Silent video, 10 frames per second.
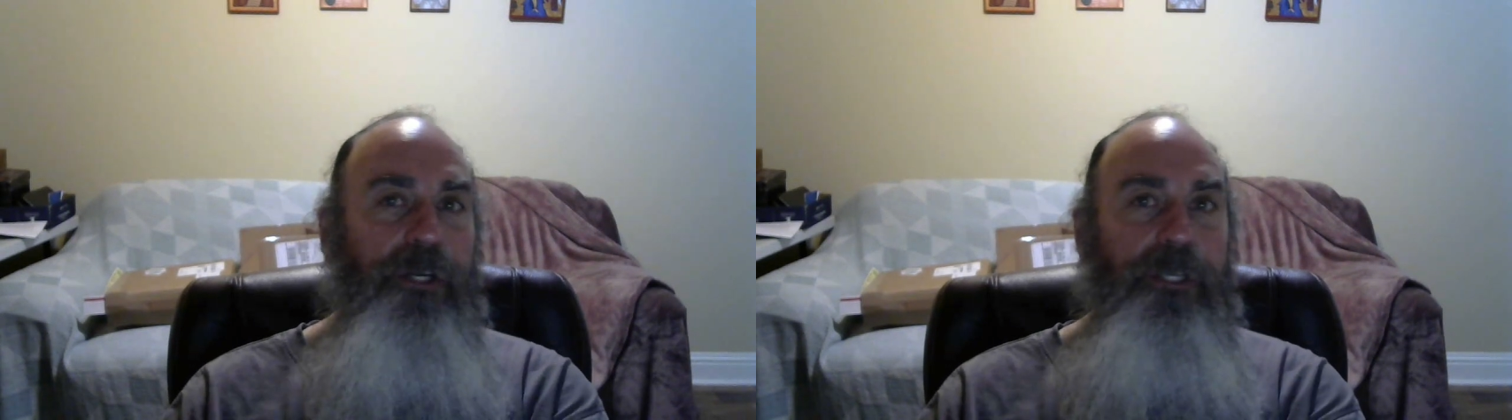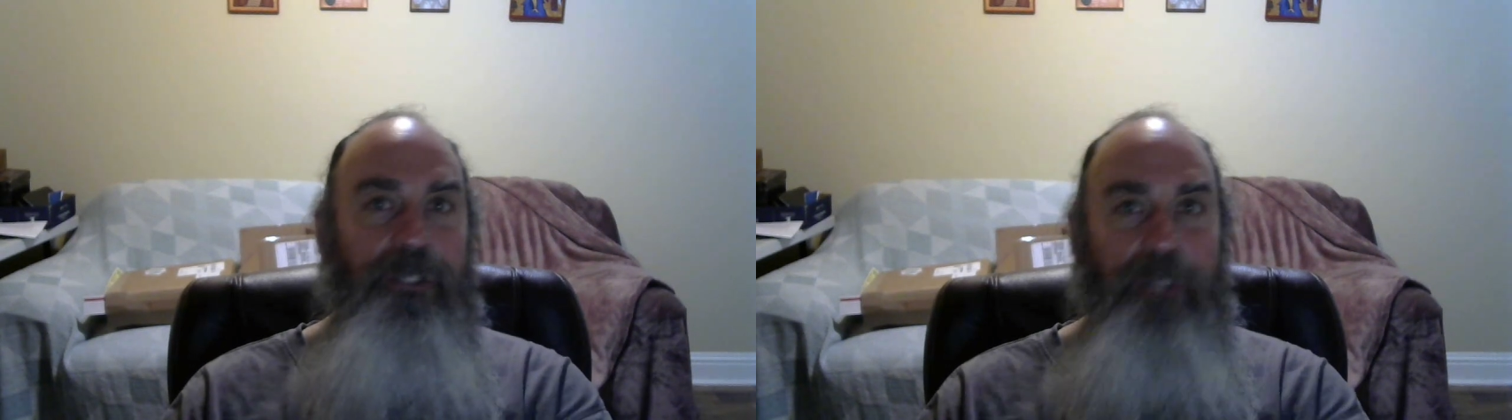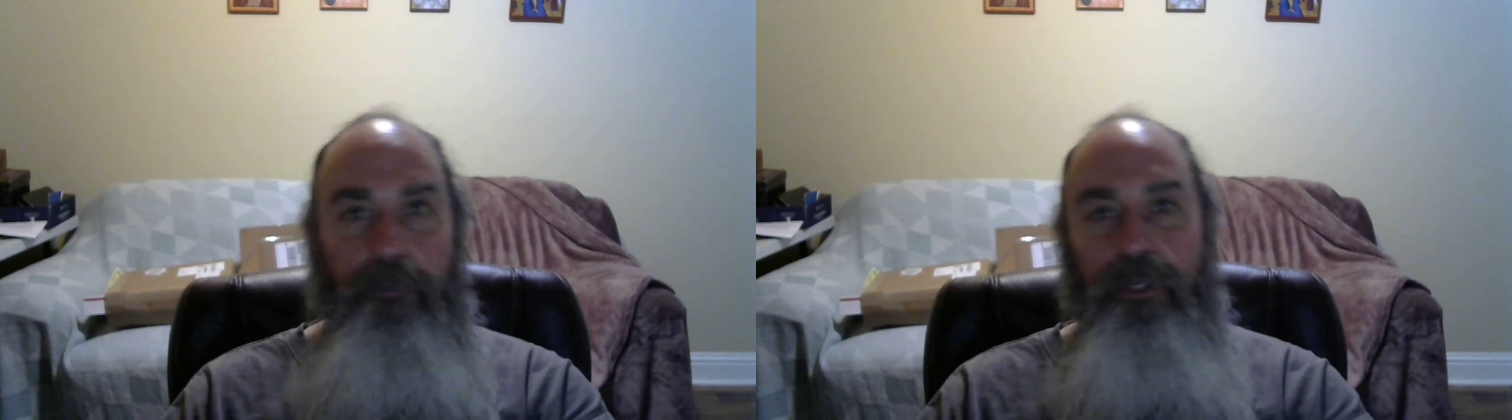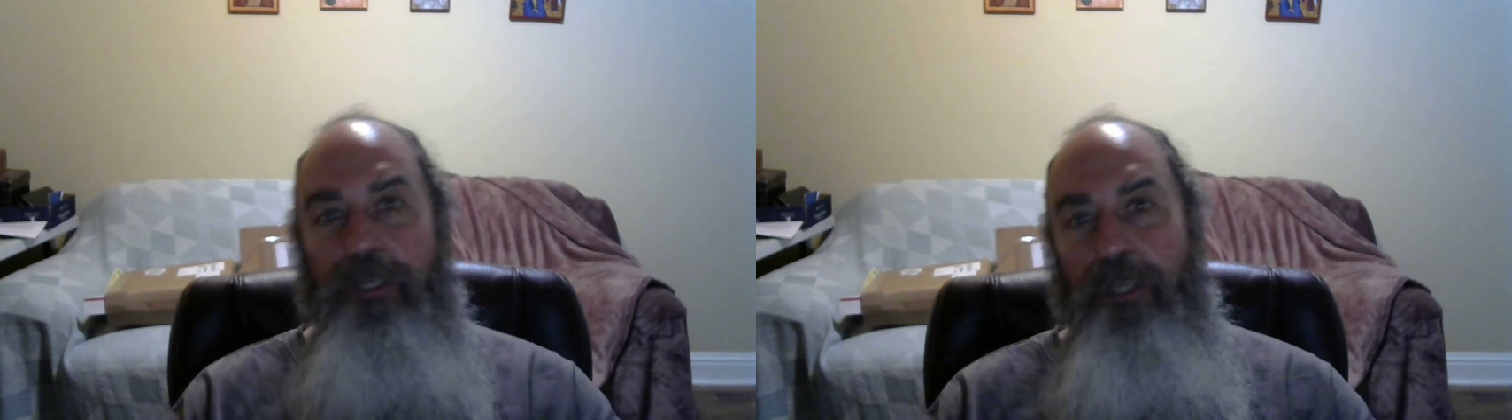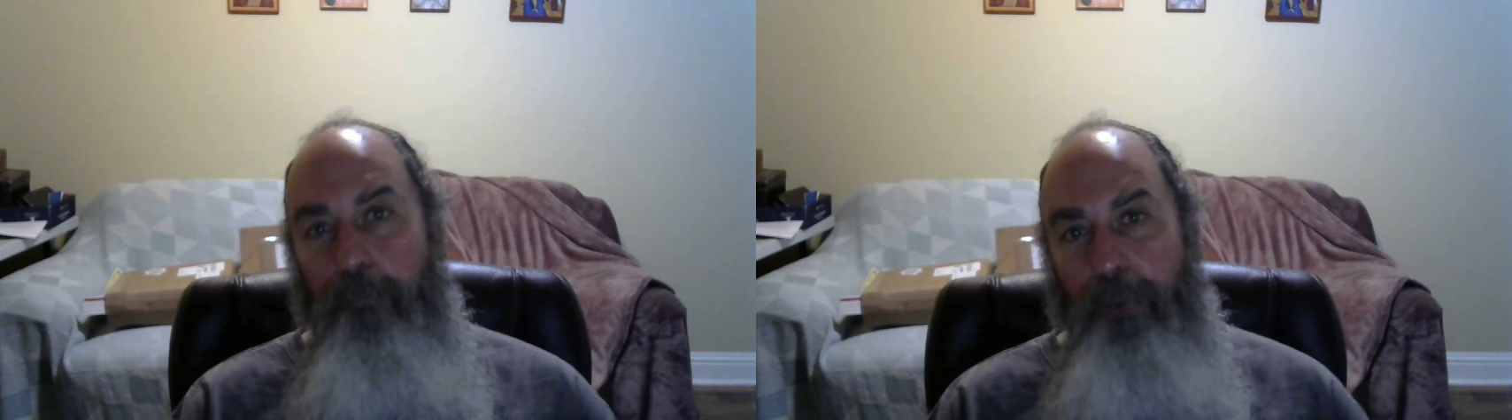is subject
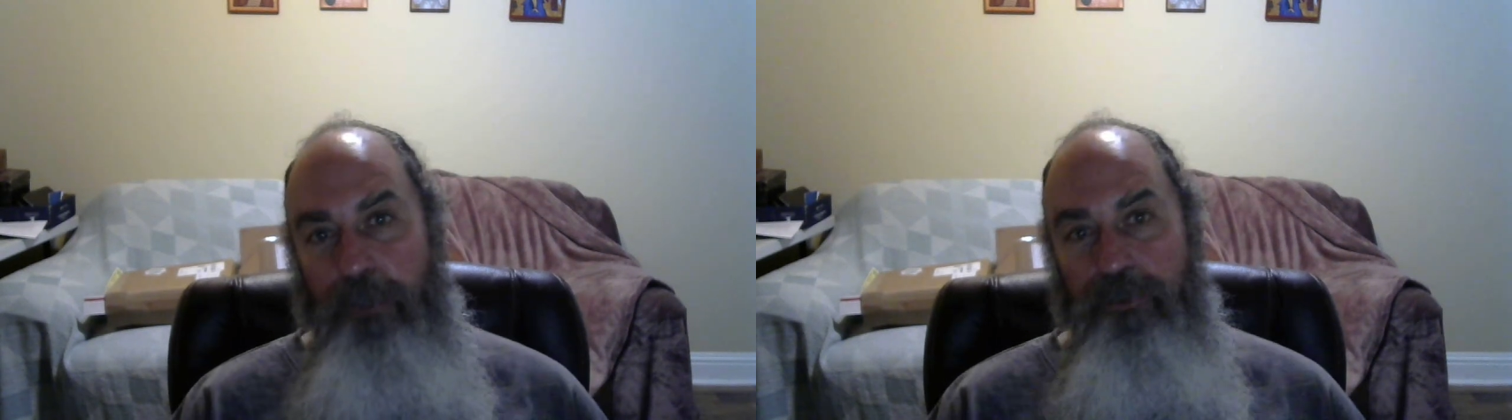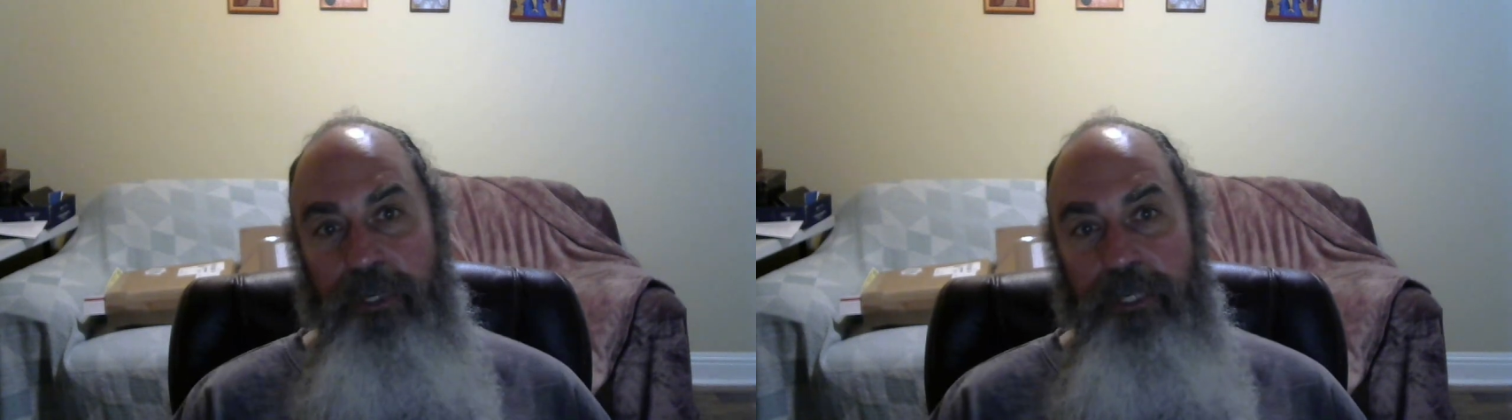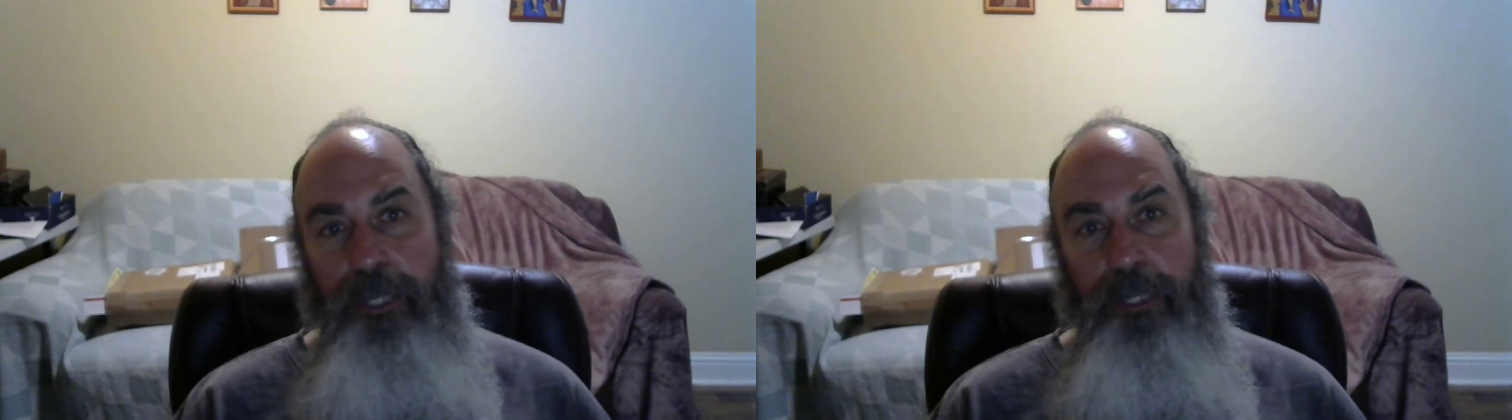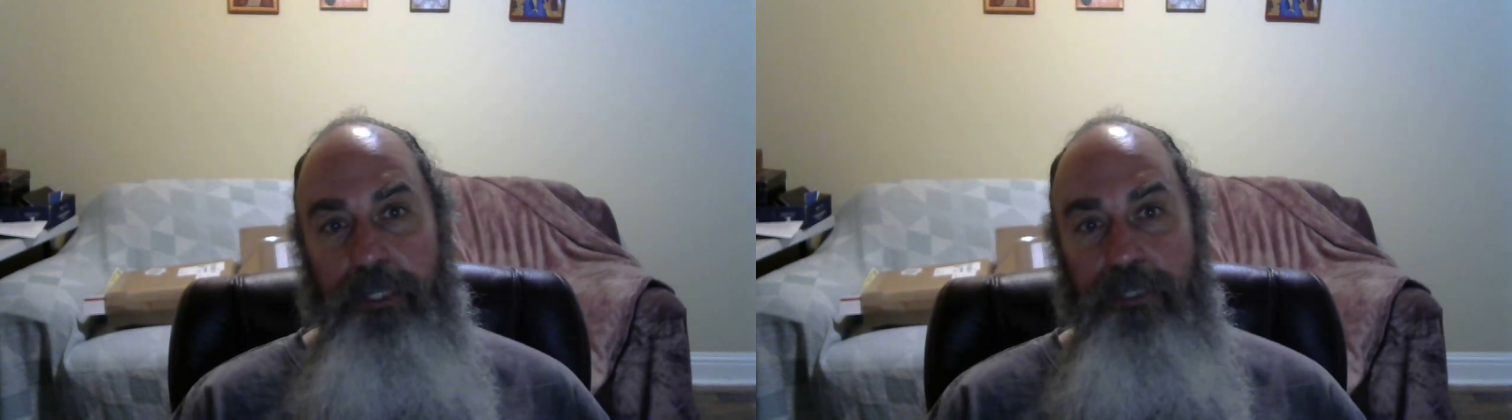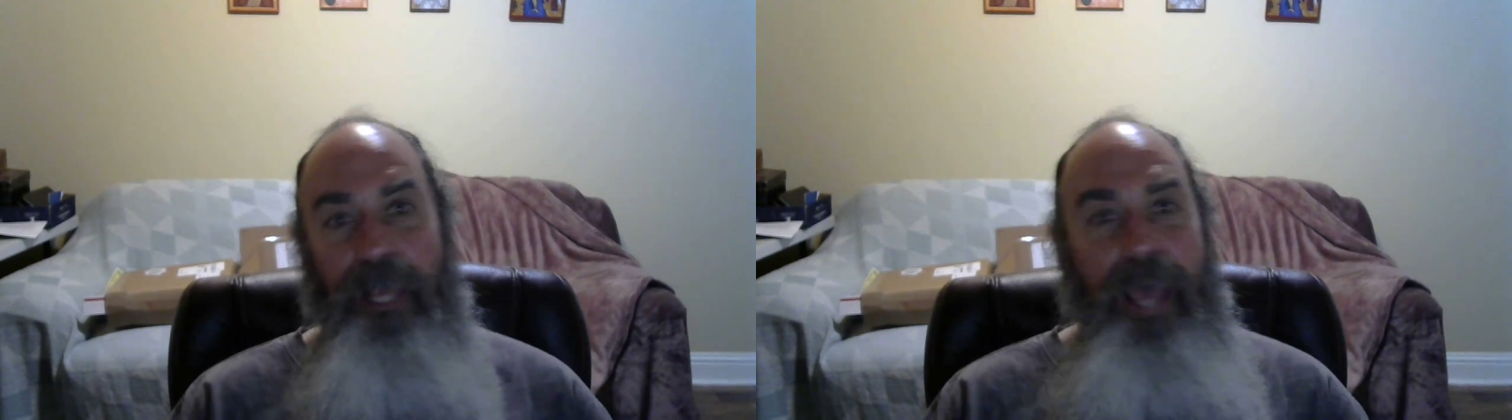to compulsory
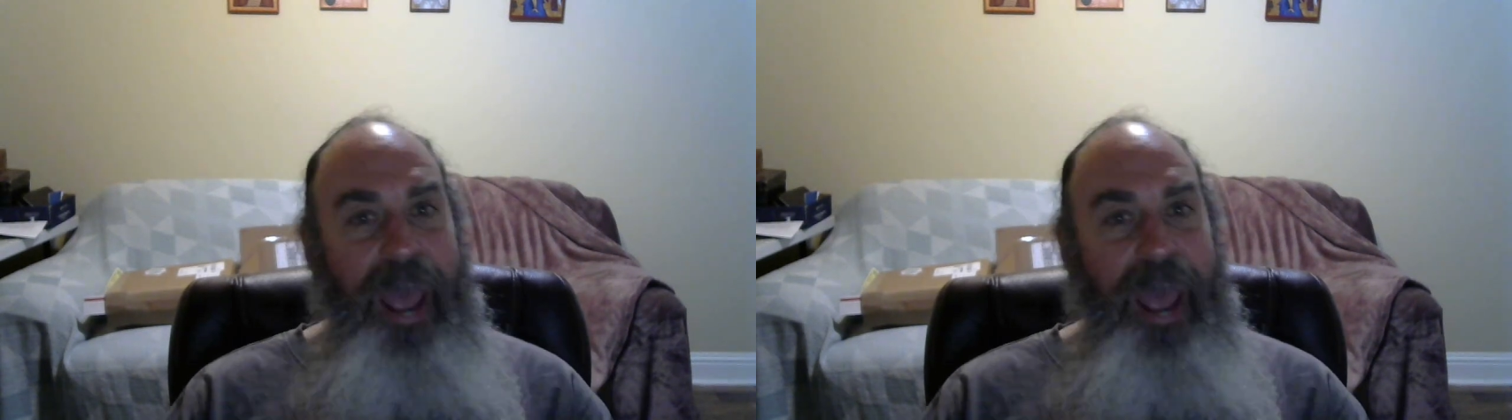attendance